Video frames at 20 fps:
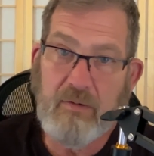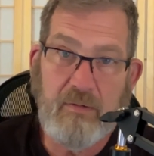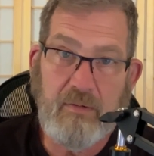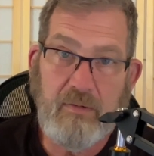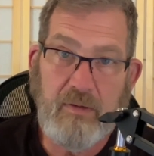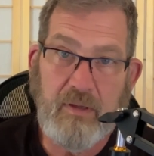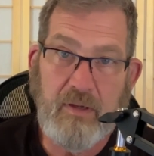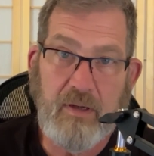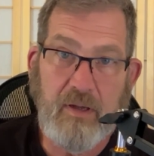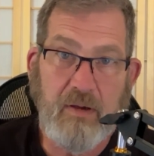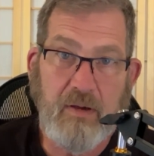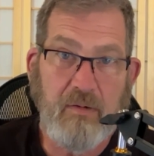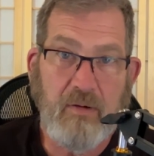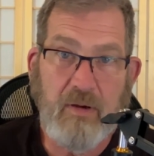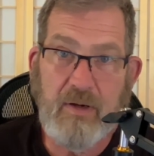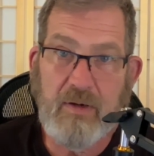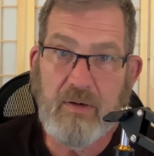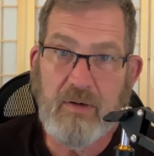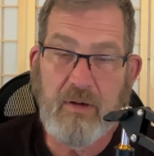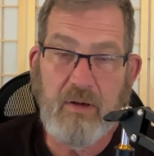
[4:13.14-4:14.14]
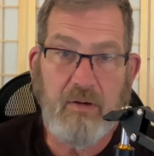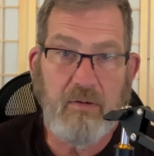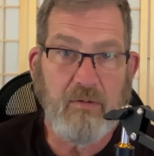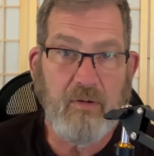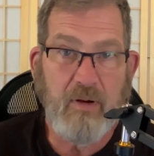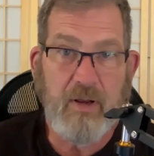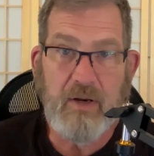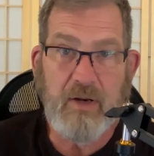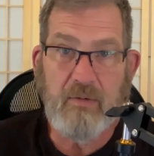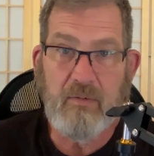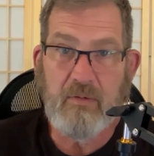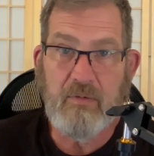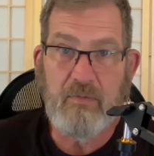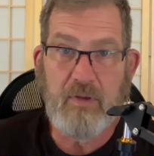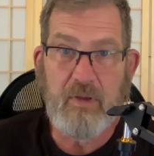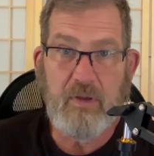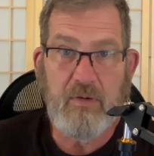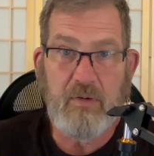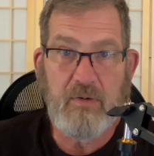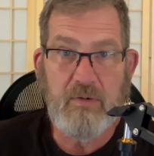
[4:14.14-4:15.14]
you know, undergo credit
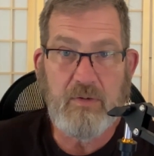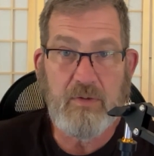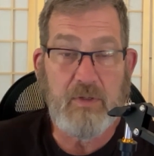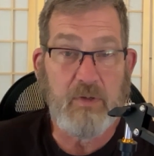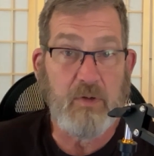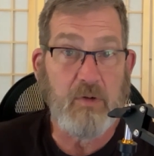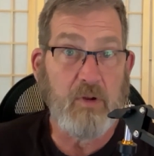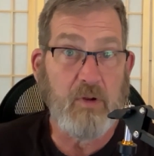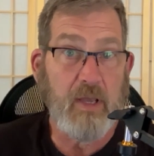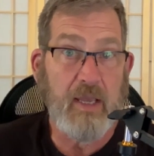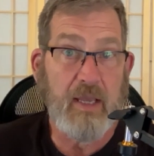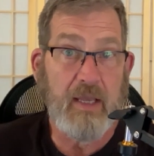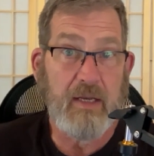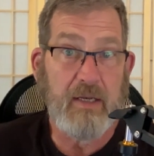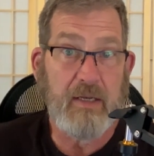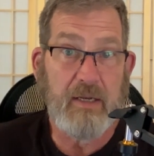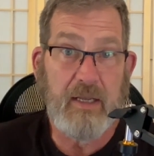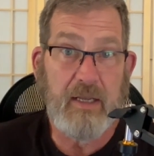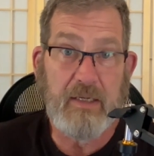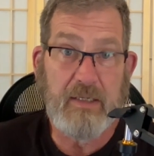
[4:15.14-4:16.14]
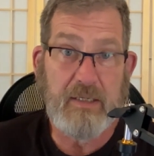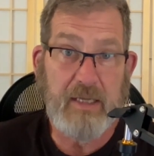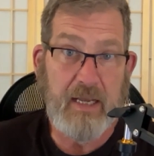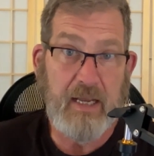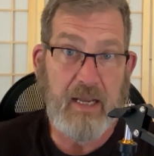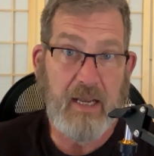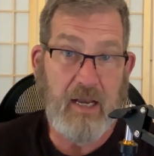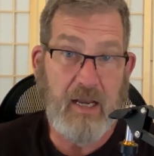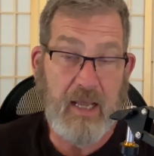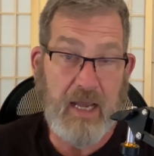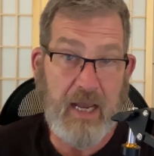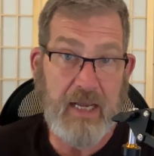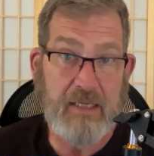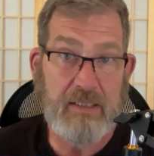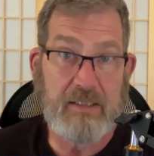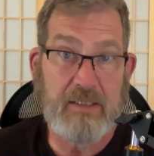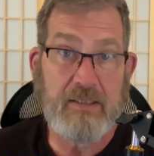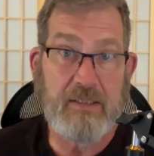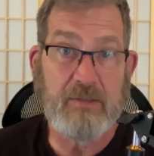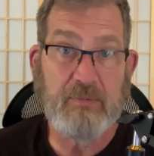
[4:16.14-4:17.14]
reviews and and and take
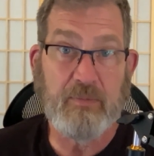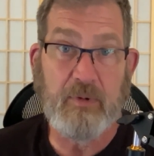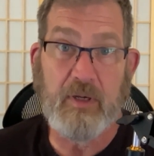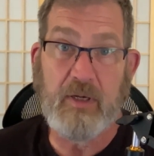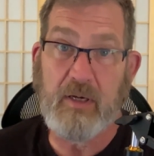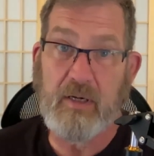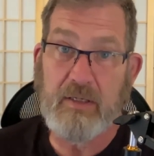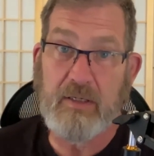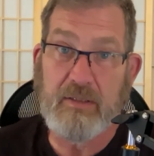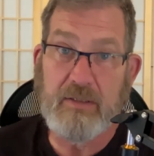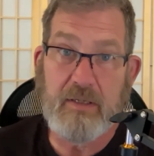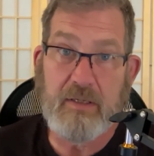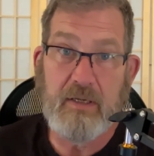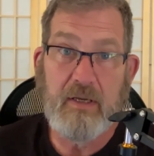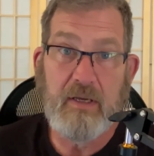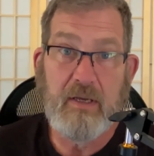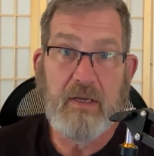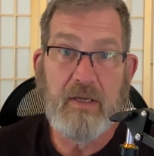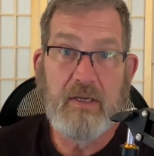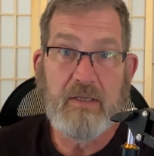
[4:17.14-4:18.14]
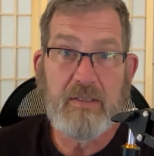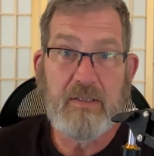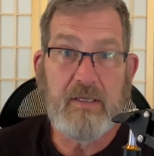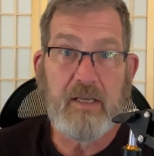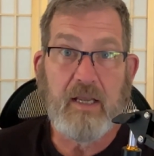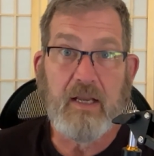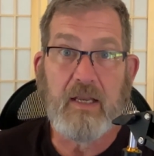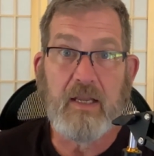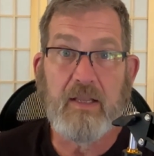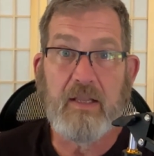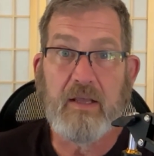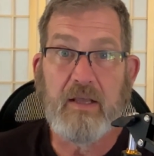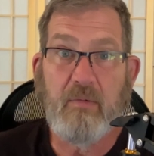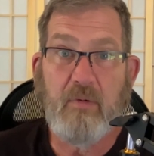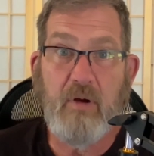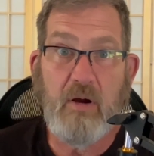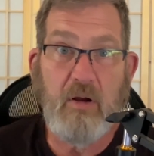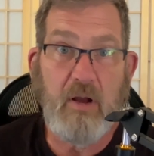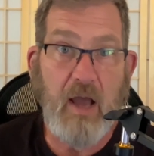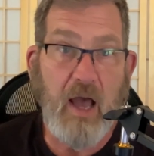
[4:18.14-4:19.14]
classes because suddenly they
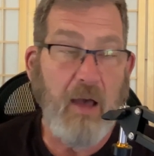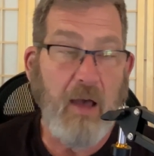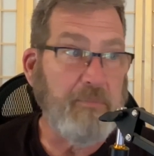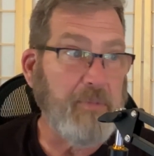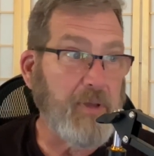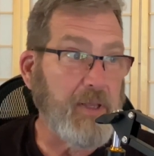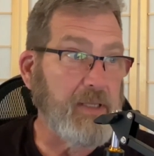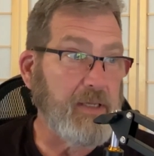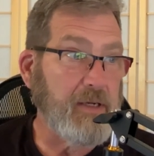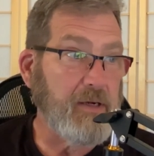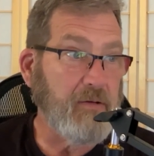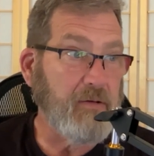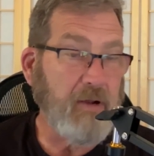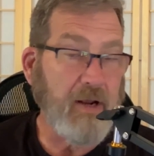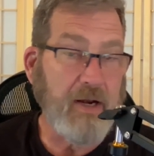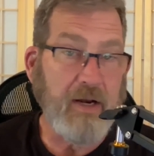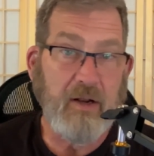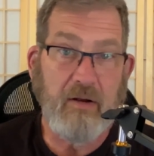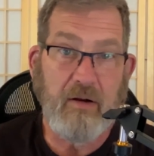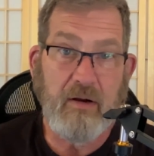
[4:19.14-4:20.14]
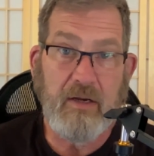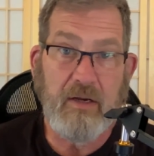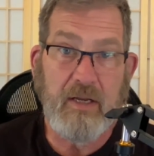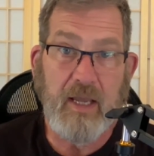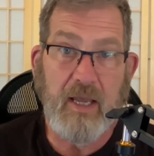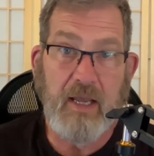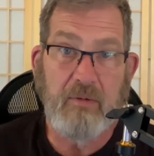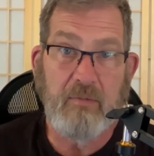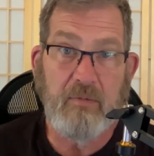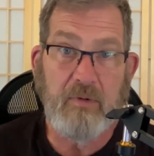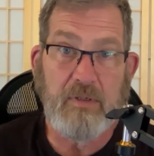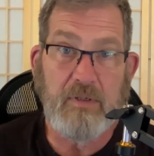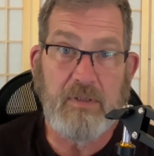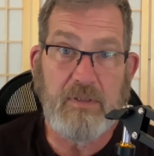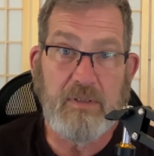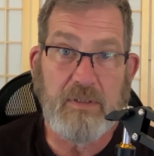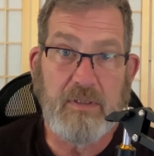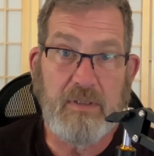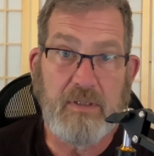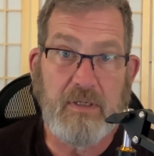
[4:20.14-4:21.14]
woke up and their credit card debt
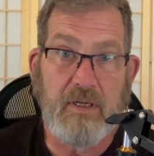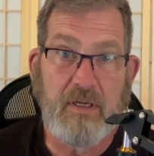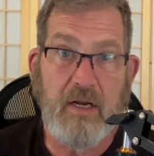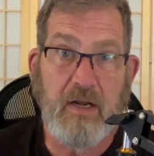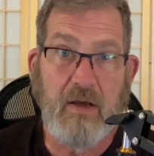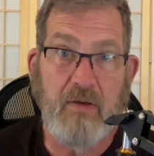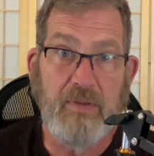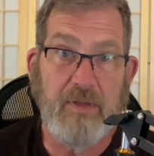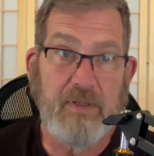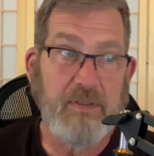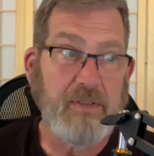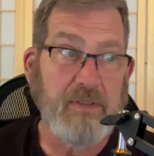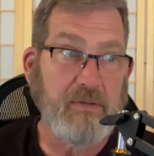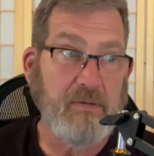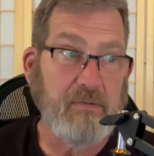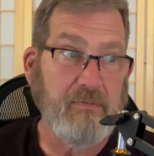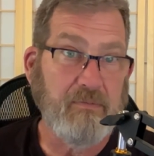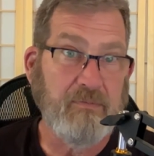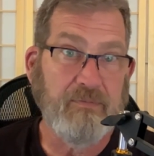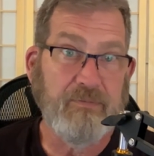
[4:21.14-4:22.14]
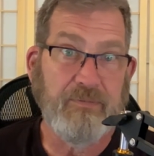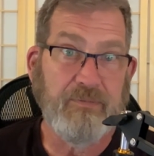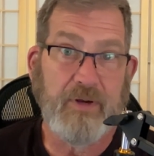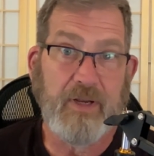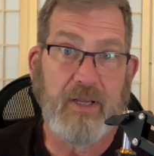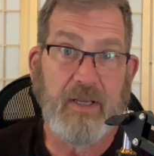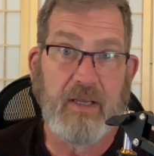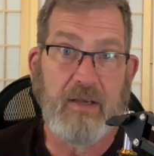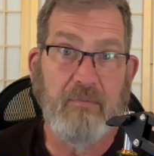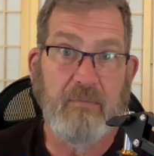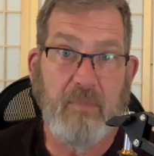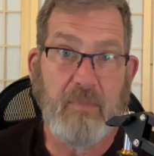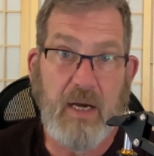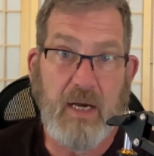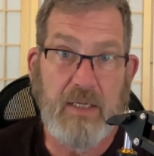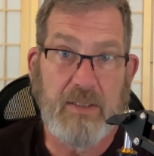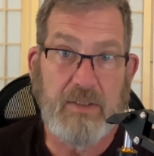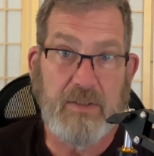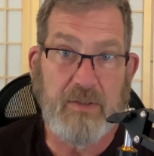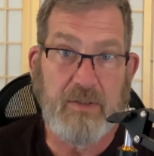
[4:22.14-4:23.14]
was, you know, this freaking
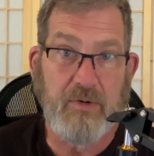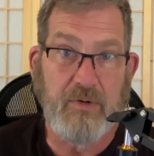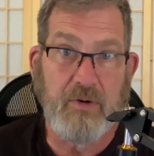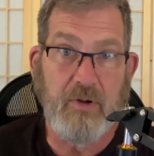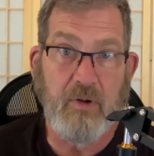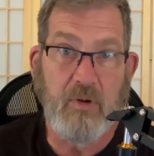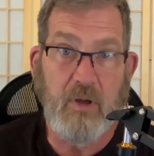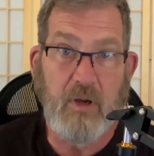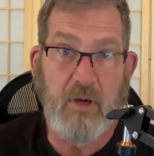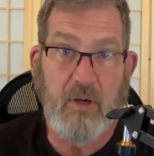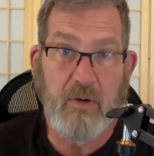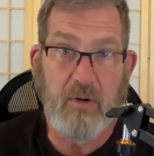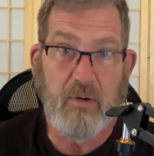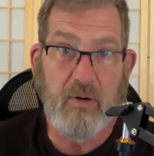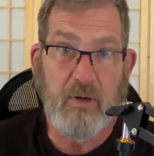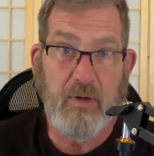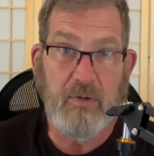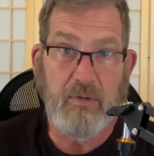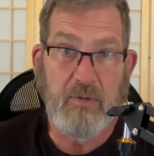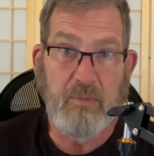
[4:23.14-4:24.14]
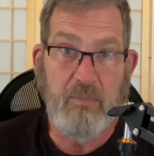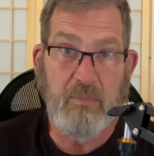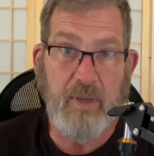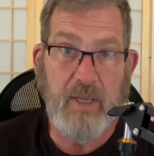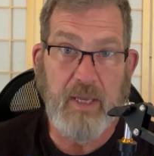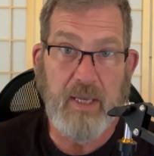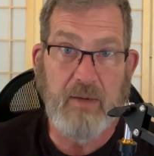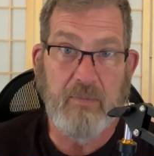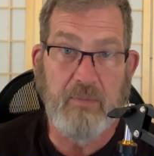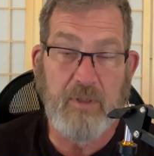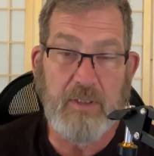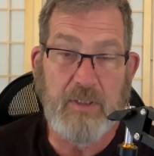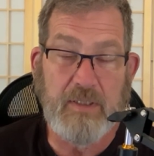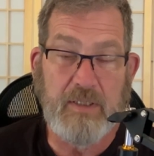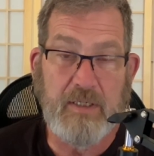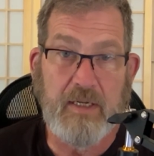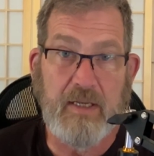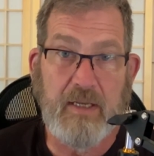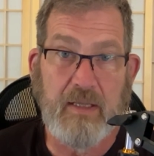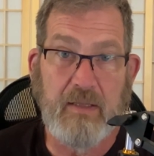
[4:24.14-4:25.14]
monster no longer under the bed, but
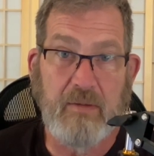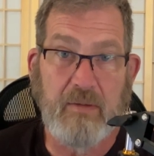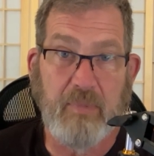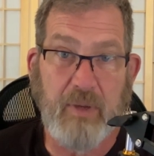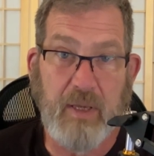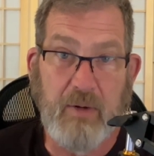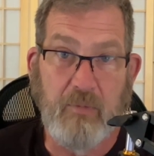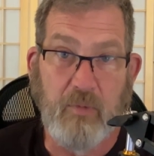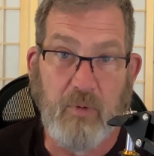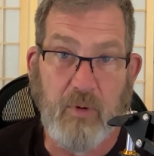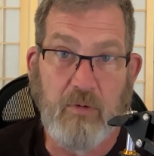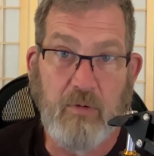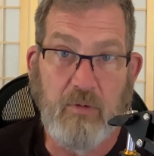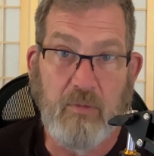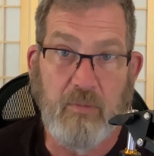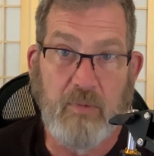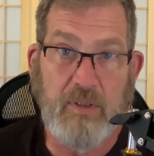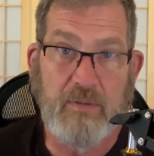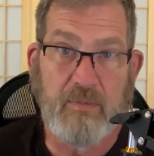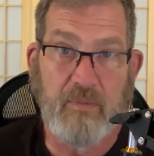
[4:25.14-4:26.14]
sitting in the bedroom, as a